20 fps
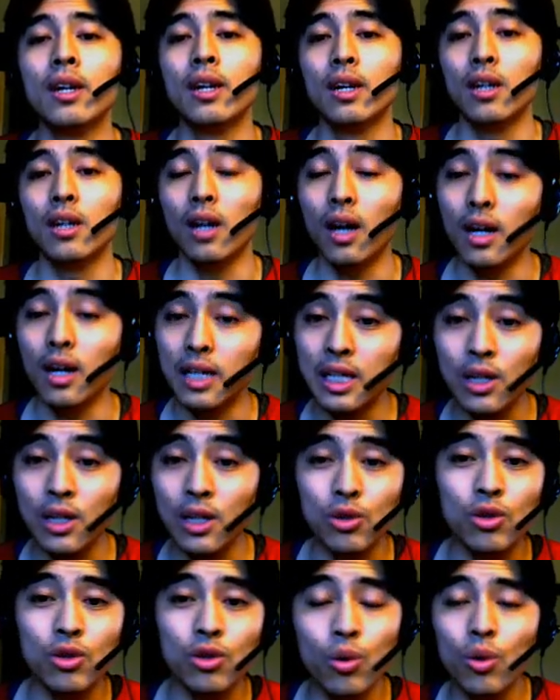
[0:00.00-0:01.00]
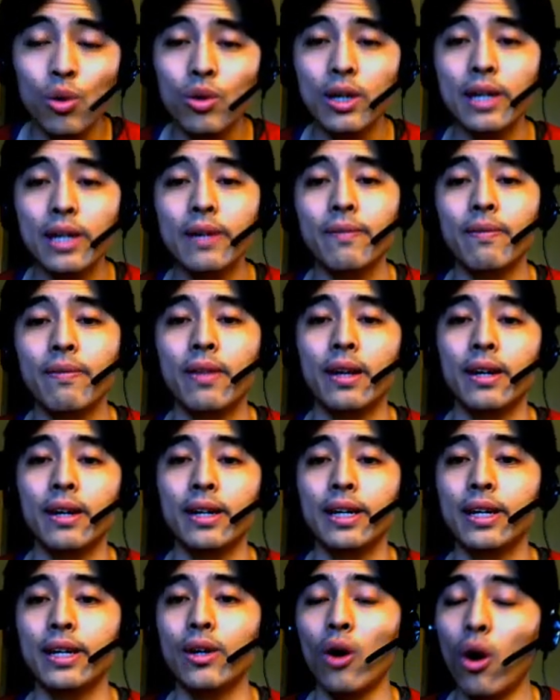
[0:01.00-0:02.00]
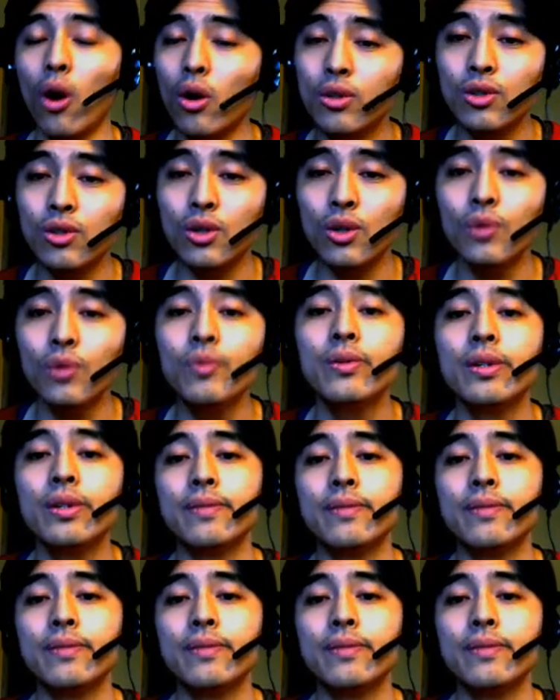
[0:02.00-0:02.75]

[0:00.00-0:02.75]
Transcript: Uh, EOS Toolkit uh, also.